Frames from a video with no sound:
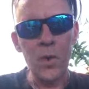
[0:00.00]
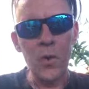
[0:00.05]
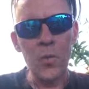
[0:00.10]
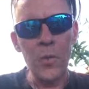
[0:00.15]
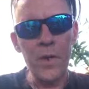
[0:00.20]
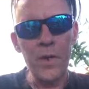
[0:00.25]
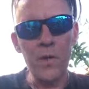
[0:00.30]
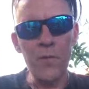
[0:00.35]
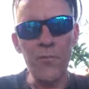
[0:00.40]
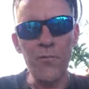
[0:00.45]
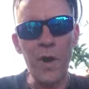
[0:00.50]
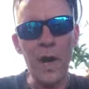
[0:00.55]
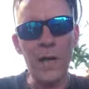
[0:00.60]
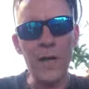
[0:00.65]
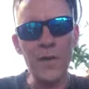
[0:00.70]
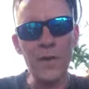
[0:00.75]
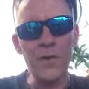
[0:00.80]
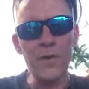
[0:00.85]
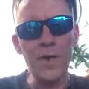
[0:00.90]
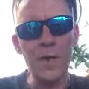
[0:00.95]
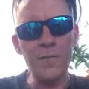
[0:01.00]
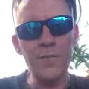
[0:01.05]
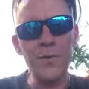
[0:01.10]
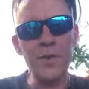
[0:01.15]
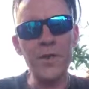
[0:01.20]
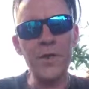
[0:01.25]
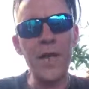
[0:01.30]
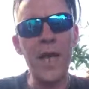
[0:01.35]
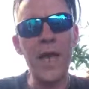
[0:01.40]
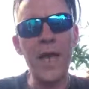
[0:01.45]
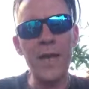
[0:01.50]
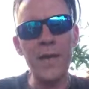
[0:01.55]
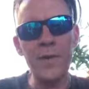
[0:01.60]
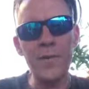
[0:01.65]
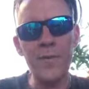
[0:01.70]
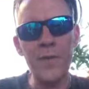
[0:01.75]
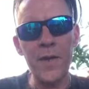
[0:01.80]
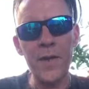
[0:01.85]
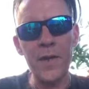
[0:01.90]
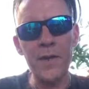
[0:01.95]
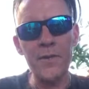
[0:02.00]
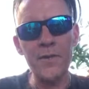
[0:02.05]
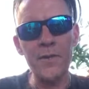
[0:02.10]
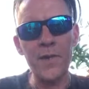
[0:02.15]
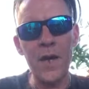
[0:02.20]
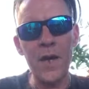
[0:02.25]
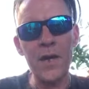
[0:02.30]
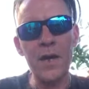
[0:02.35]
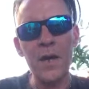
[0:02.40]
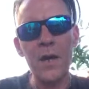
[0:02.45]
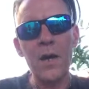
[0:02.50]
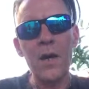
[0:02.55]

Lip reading: When you find yourself saying things like,